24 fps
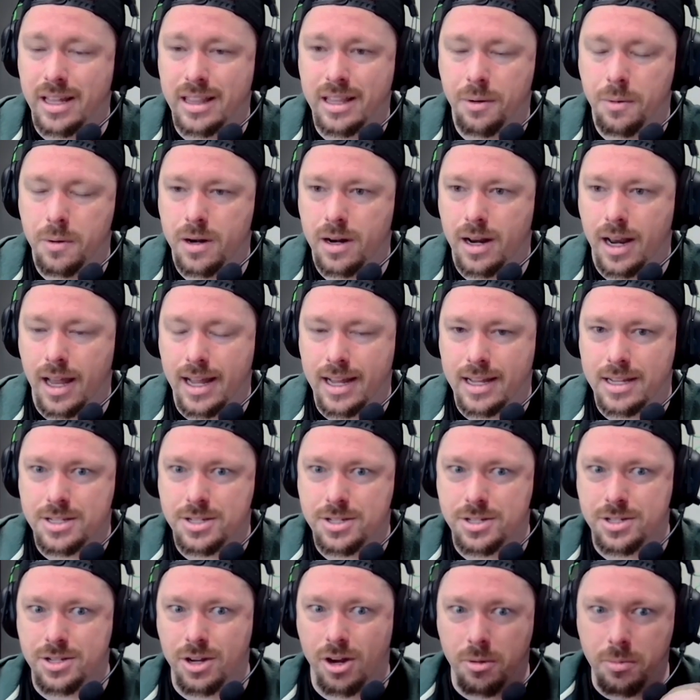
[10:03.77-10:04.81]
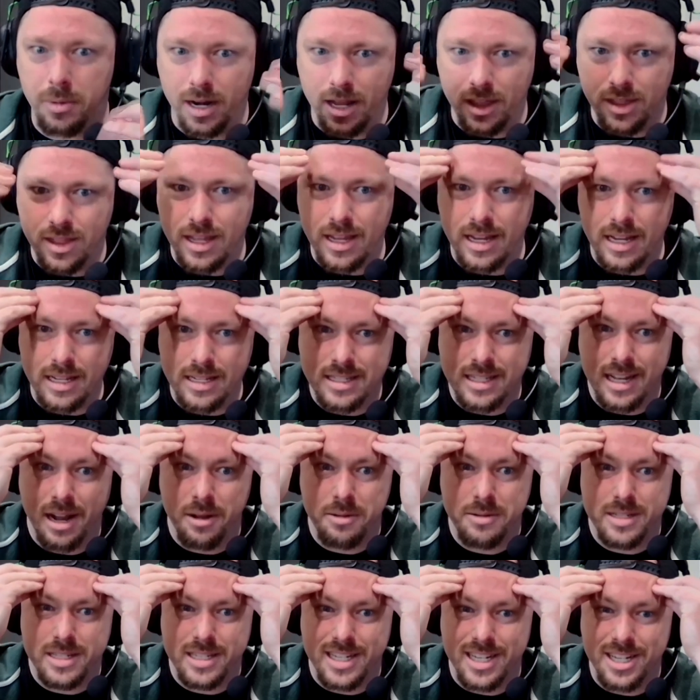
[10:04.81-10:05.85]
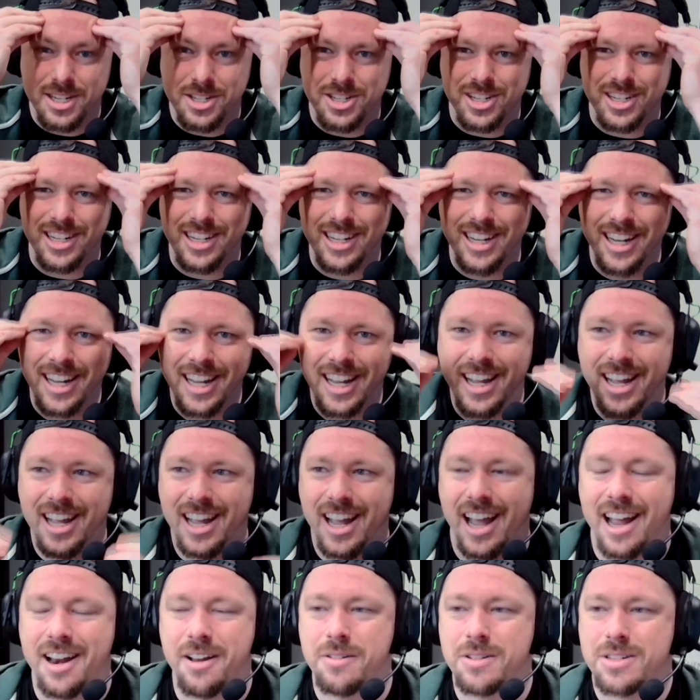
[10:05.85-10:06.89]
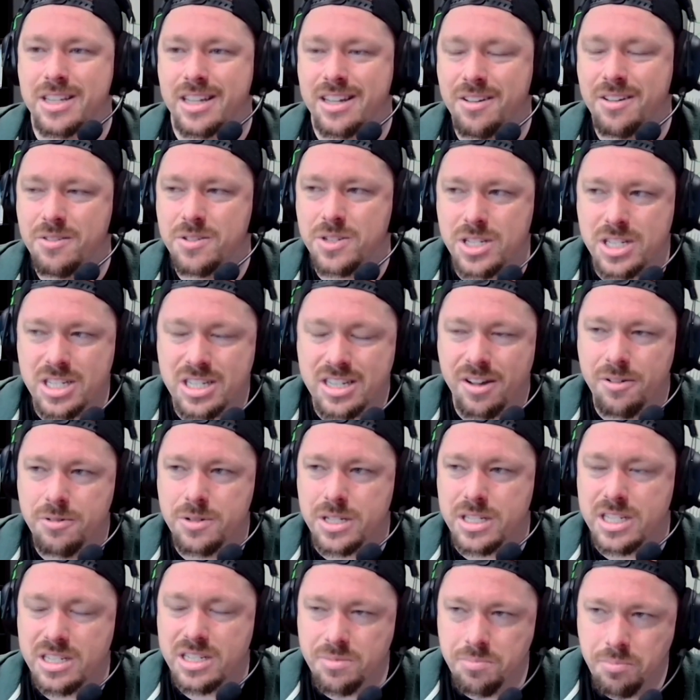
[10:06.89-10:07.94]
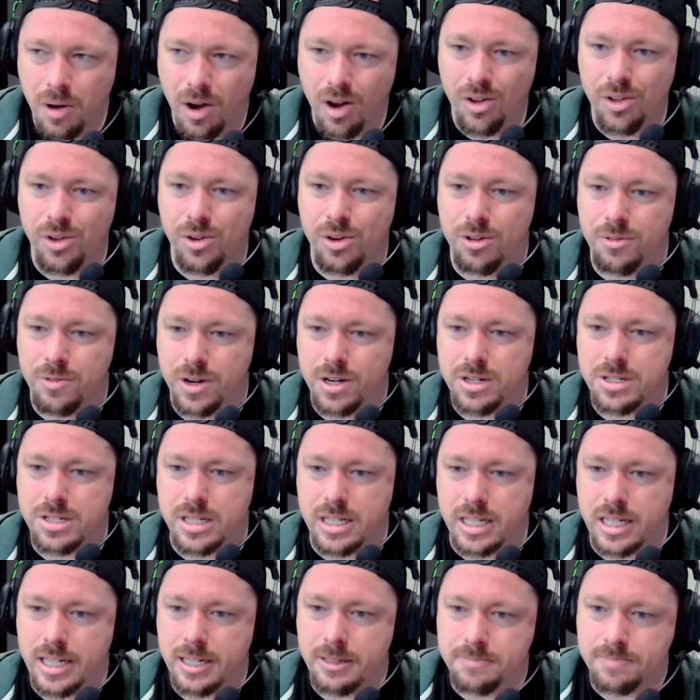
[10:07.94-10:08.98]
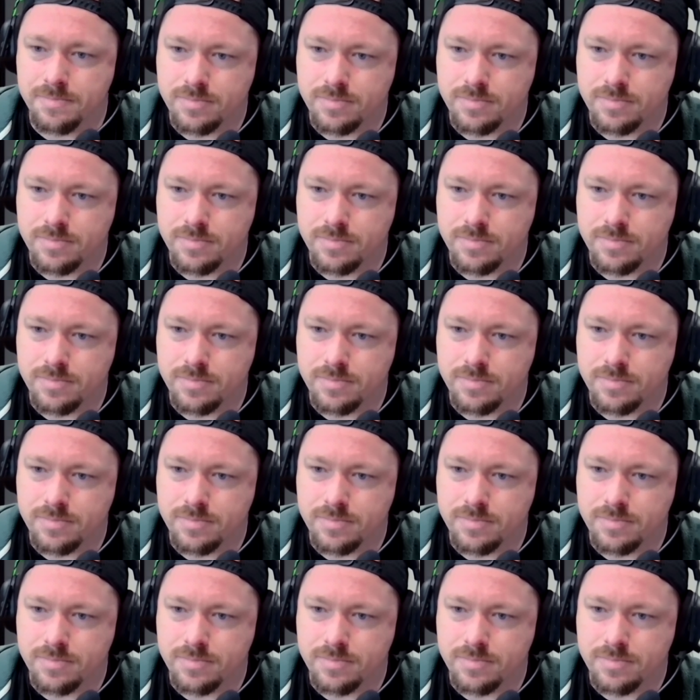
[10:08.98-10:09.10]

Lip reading: There were like so many things that I was teaching, and it was a small university.